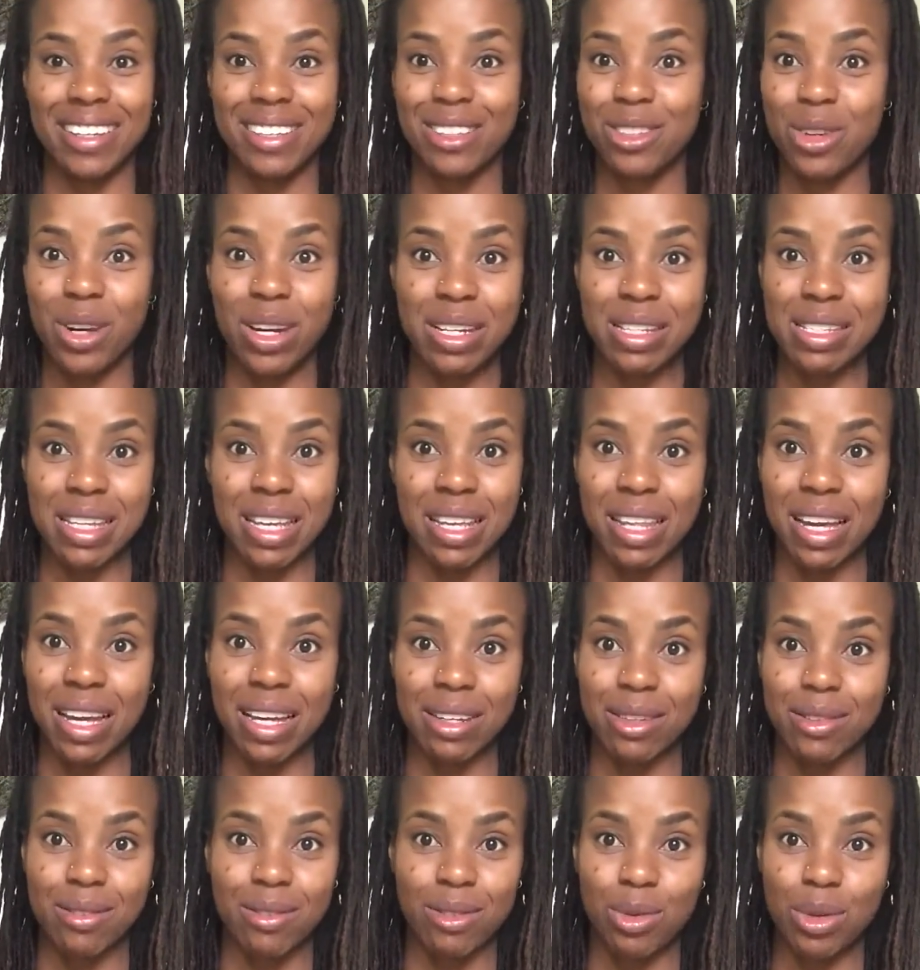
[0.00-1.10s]
Try to say that
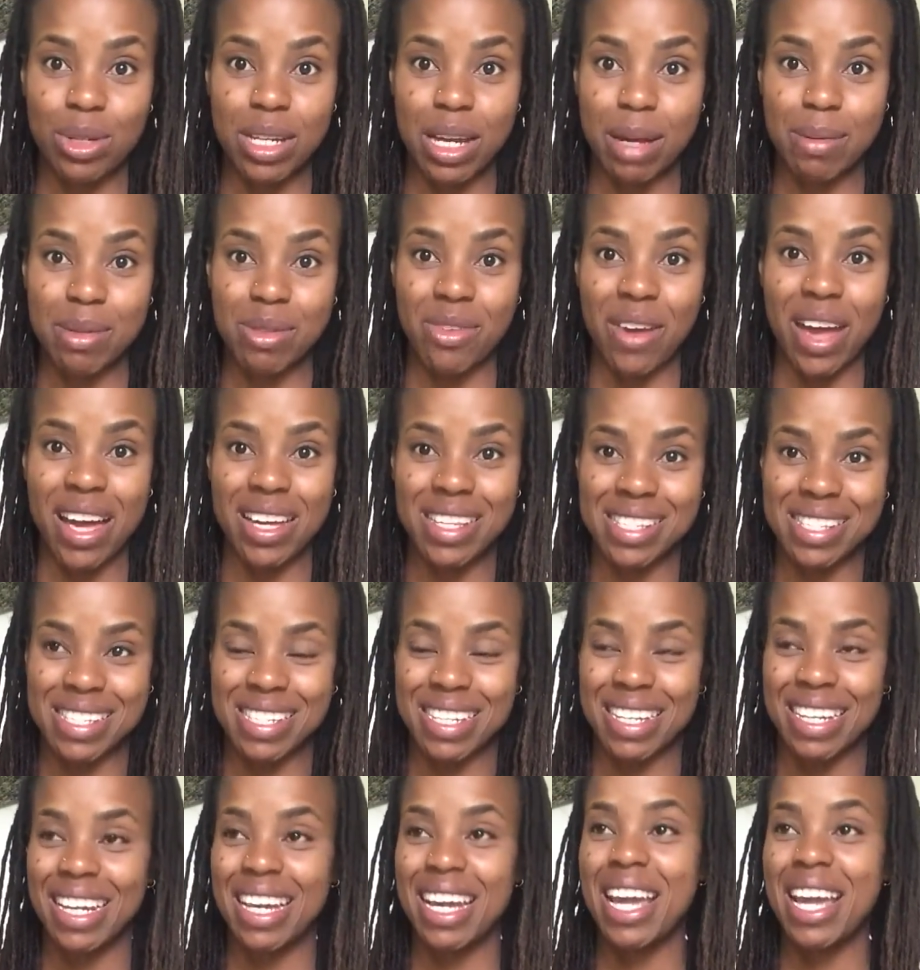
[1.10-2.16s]
3 times fast.